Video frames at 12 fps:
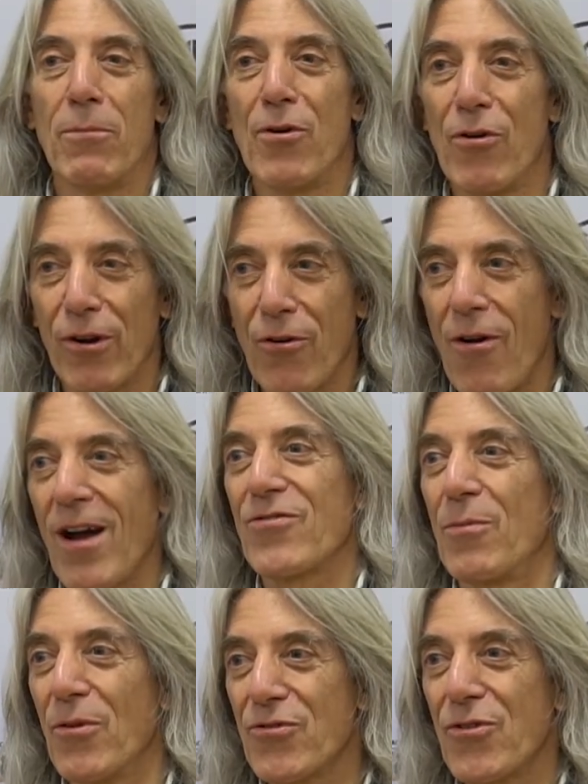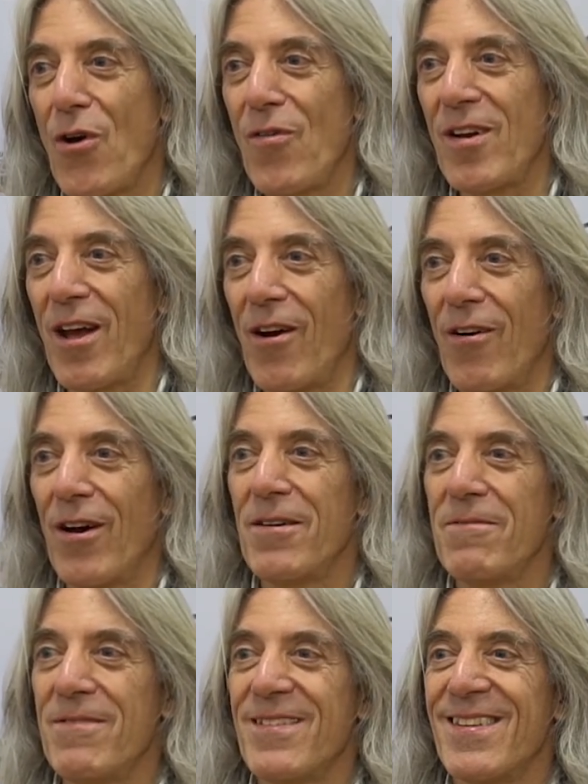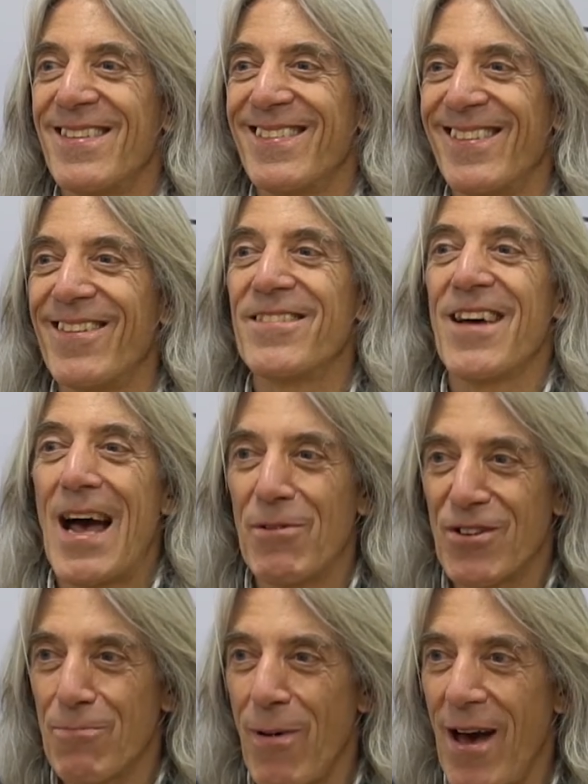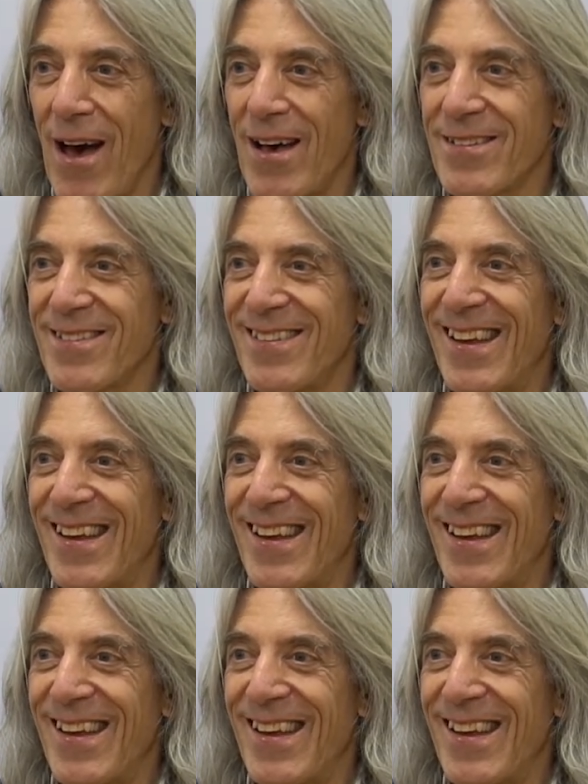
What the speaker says: bureaucrats from the Soviet era, their time has passed.